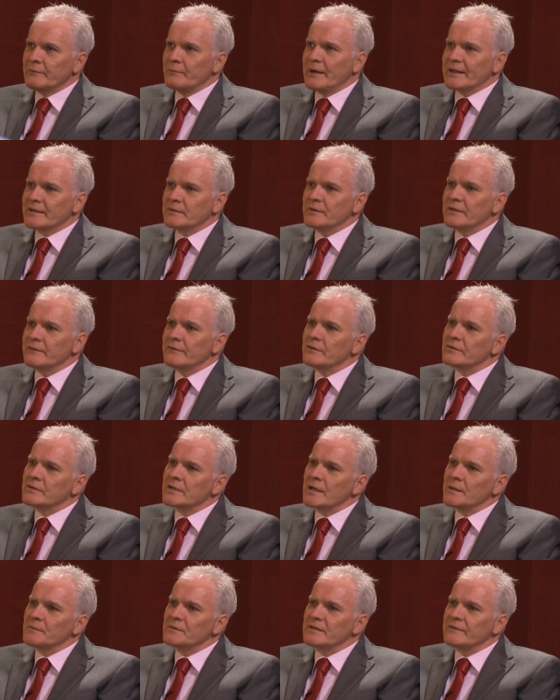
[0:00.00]
they backed me a few
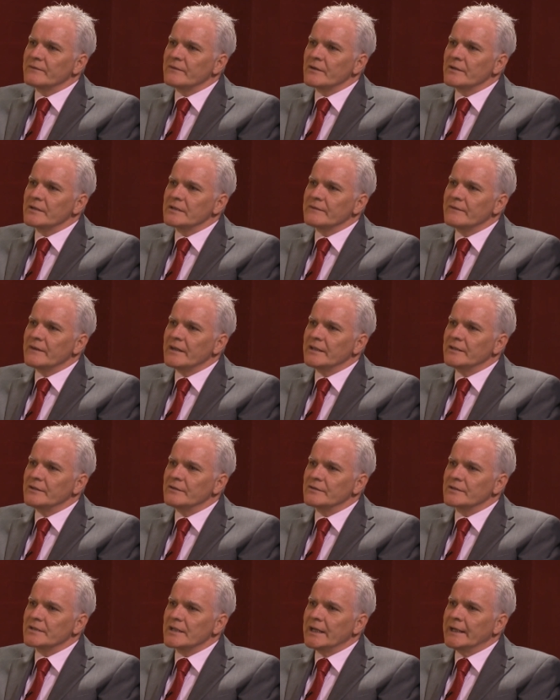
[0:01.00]
times at various
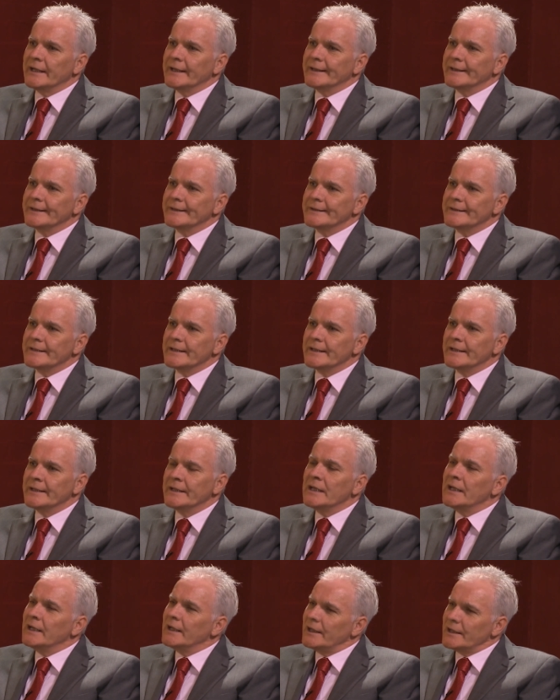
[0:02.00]
venues, and uh,
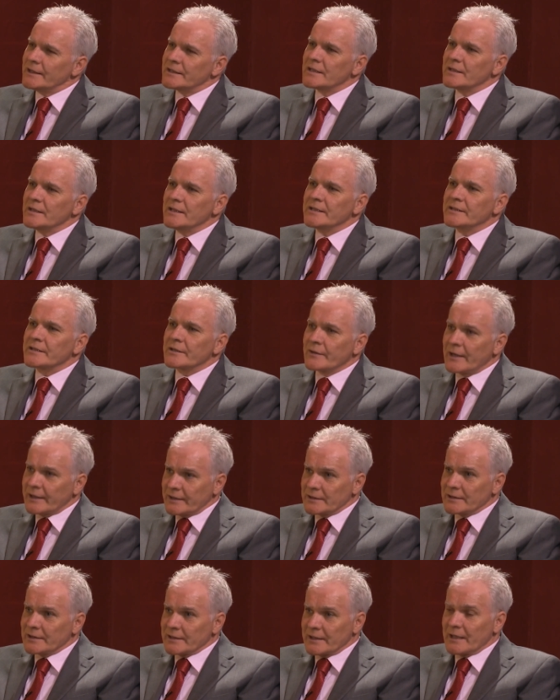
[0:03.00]
I say it's a
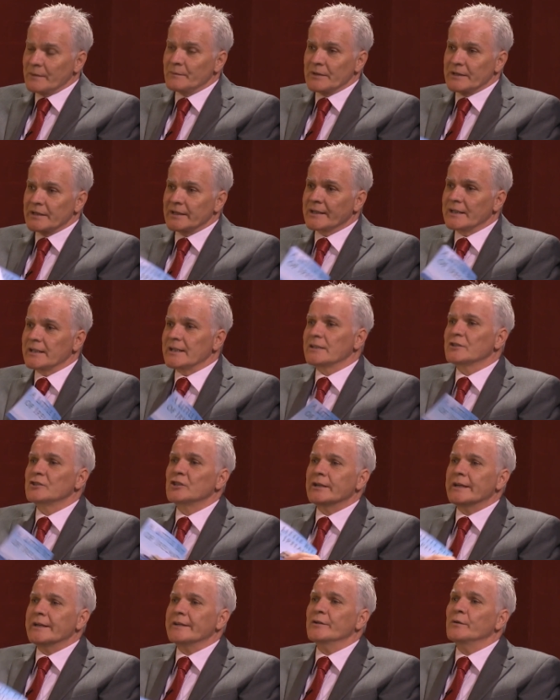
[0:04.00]
credit to them that I can
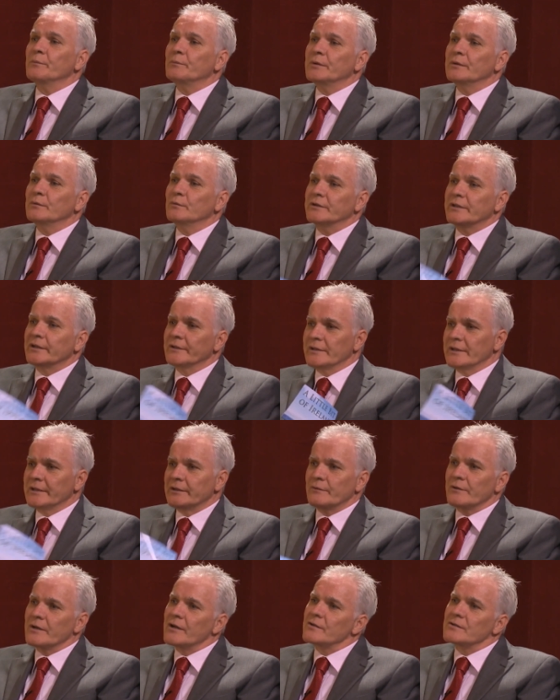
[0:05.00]
actually get up without
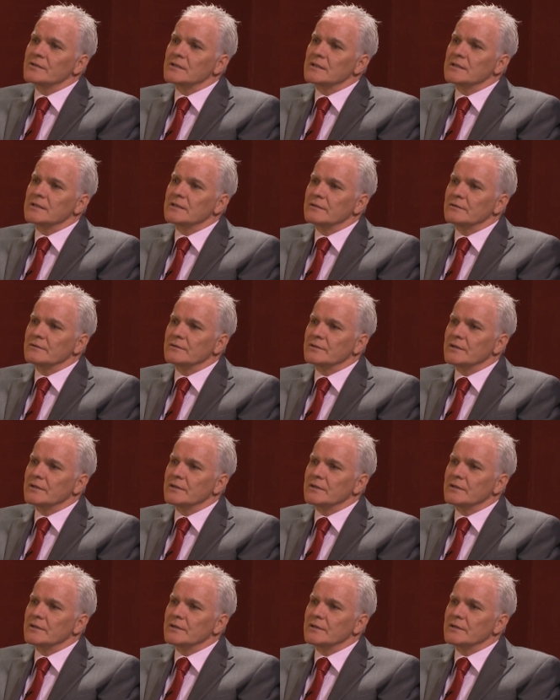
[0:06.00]
any rehearsals and do